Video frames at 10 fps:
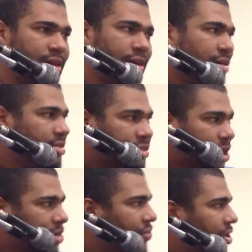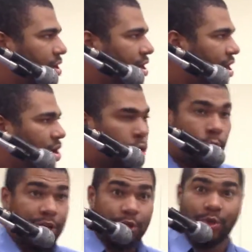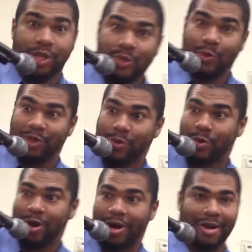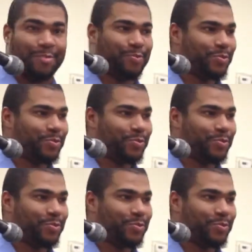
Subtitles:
And astaghfirullah, we do this with the Quran.